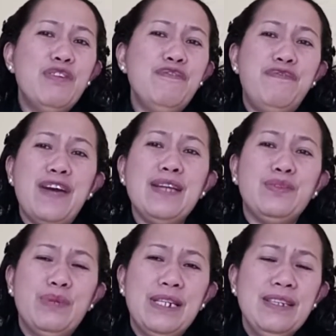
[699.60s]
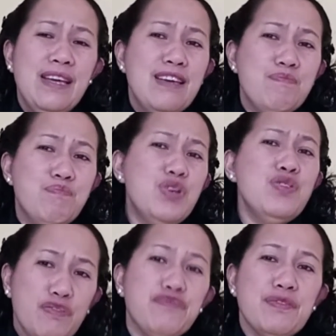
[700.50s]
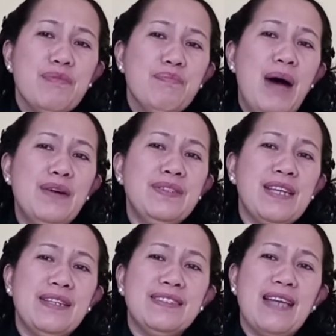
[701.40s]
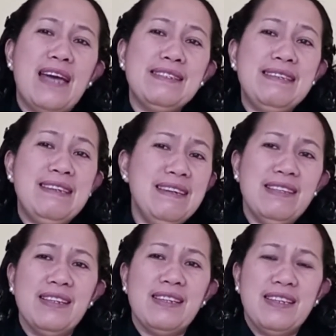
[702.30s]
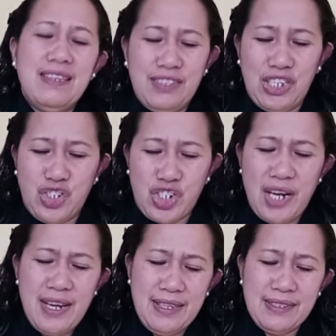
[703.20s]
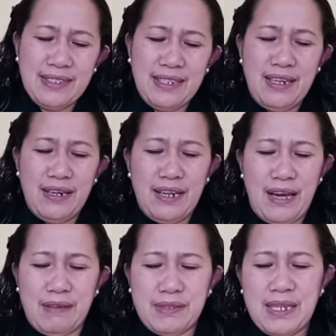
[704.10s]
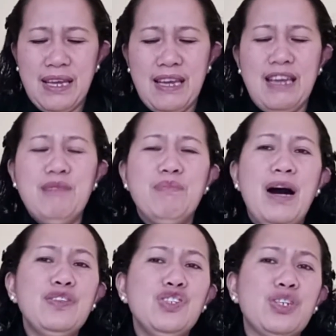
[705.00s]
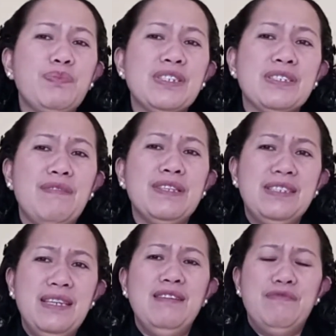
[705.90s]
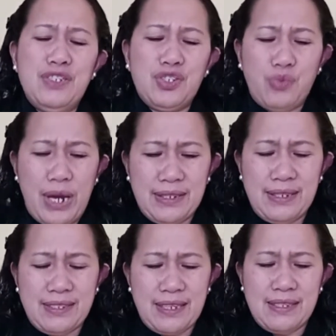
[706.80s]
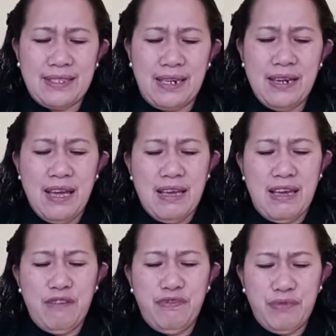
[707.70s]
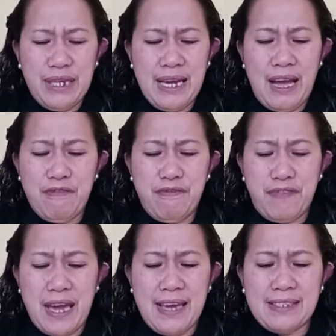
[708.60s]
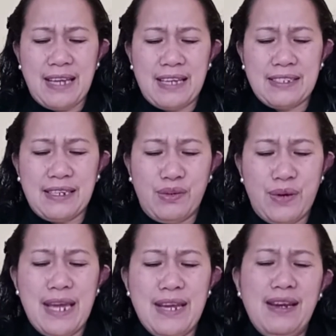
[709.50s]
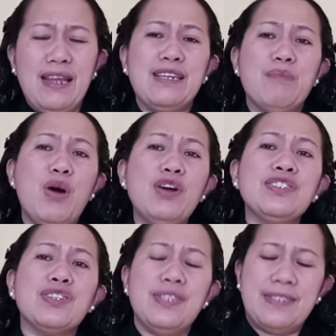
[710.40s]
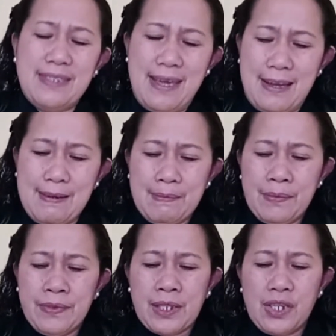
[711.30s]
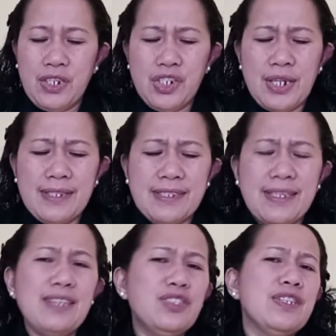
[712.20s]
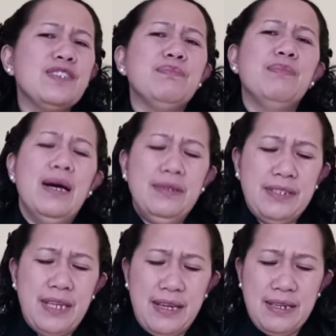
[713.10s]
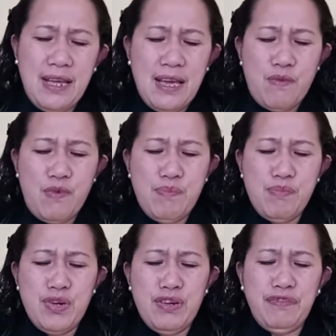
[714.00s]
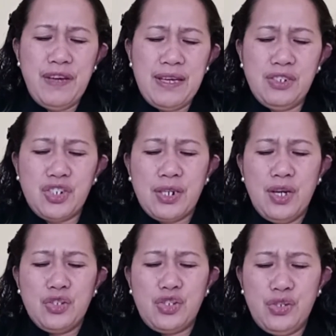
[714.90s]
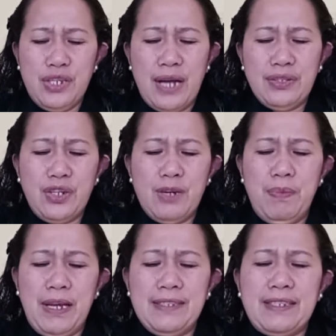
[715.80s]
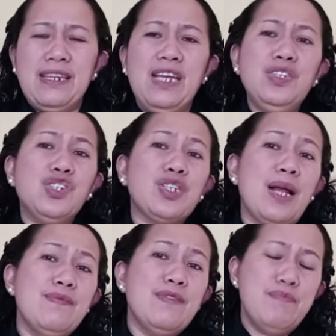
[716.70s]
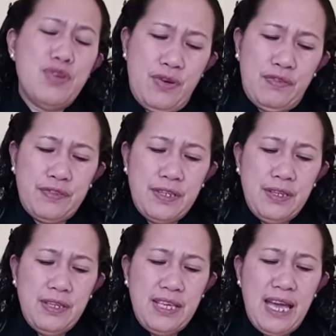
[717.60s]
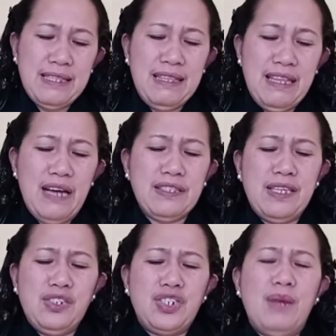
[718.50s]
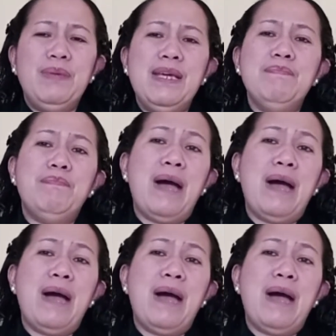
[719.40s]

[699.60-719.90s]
Our faith will move mountains and kill the giants in our lives. In Matthew chapter 17, verse 20, it says there, if we have faith as a grain like a mustard seed, you shall say to this mountain, remove hence to yonder place, and it shall remove, and nothing shall